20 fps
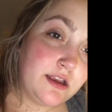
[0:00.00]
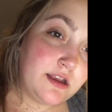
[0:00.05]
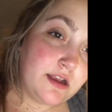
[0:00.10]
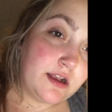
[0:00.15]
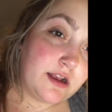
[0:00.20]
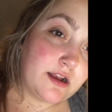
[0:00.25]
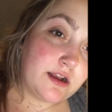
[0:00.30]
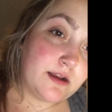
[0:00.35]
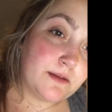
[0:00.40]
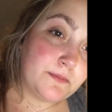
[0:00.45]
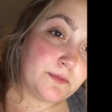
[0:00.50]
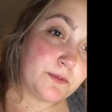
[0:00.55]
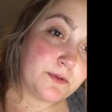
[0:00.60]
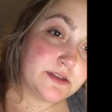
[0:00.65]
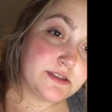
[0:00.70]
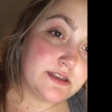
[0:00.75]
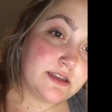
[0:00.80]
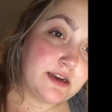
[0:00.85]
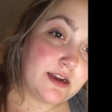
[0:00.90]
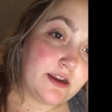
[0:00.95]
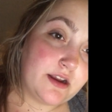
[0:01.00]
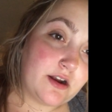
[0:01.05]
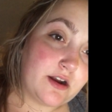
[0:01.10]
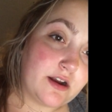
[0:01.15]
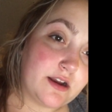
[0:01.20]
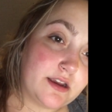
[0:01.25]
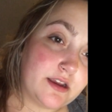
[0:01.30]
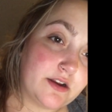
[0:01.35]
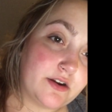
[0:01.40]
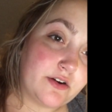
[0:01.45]
The ones that I got
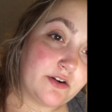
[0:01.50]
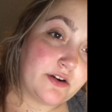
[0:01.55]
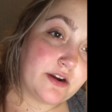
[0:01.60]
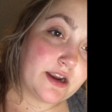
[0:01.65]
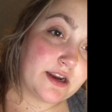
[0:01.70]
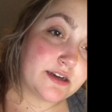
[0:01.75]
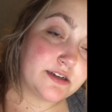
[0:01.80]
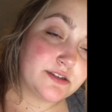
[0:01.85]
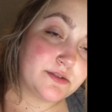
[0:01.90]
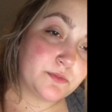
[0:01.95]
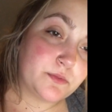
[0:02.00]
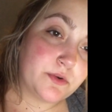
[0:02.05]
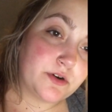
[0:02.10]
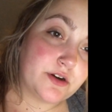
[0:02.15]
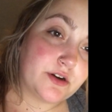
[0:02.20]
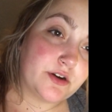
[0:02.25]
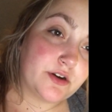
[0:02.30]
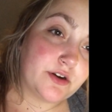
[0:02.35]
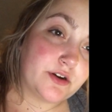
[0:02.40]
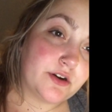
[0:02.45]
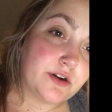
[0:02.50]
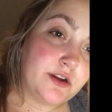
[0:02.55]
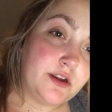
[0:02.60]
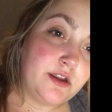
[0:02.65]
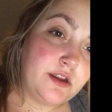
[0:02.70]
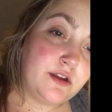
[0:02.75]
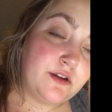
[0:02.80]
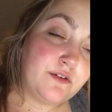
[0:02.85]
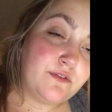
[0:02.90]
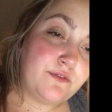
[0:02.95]
incorrect were
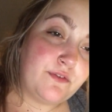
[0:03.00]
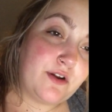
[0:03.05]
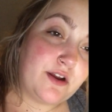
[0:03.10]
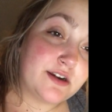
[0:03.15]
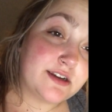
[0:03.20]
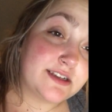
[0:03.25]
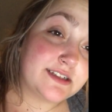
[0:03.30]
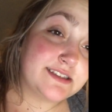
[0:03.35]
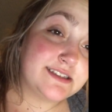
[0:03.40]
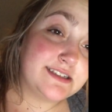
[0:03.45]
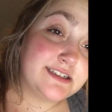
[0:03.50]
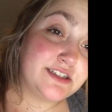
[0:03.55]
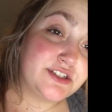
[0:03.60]
phonics